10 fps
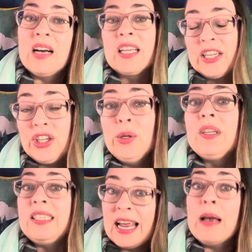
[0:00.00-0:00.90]
can do
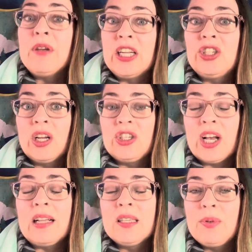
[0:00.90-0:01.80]
to damage a
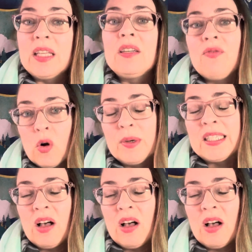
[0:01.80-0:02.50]
child's ability to form a